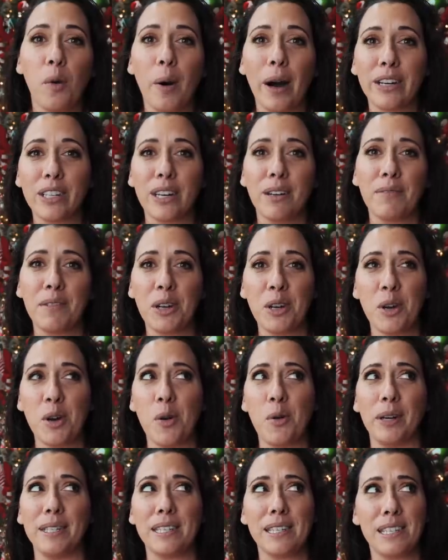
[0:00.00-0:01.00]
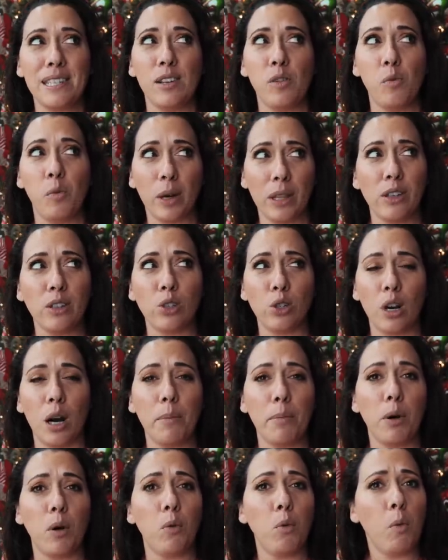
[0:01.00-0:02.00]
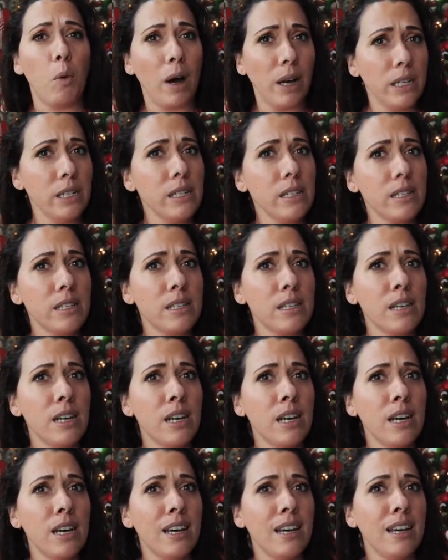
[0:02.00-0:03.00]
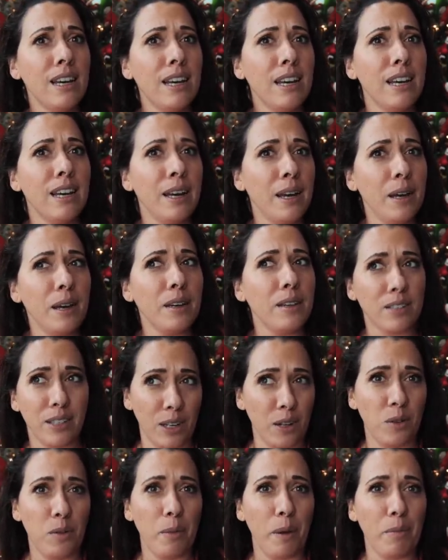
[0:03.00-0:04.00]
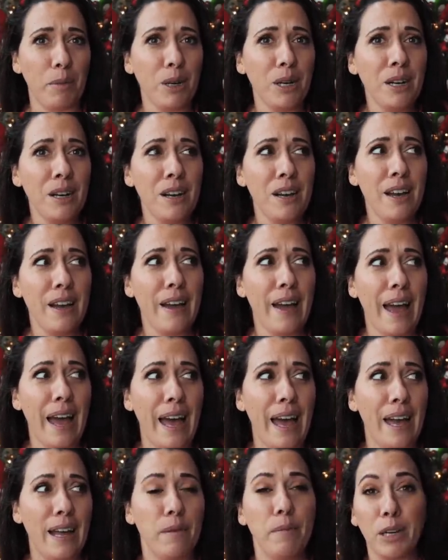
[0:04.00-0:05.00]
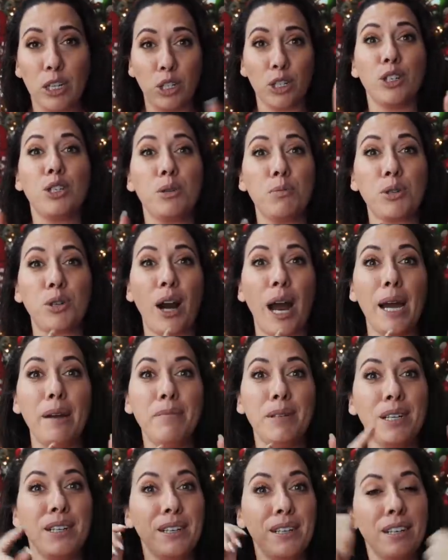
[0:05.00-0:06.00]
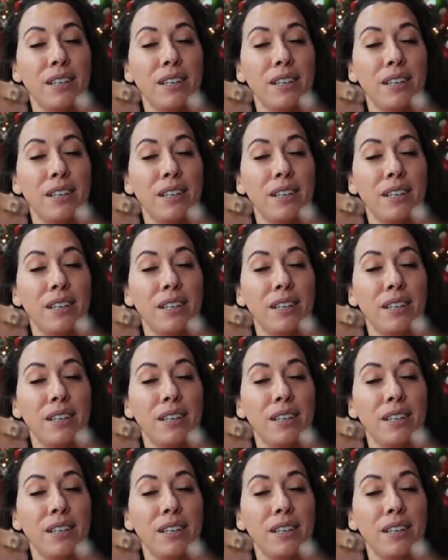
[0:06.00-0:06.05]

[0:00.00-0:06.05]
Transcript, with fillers: watch that video and see what the drama was because I don't remember. And make sure you're subscribed.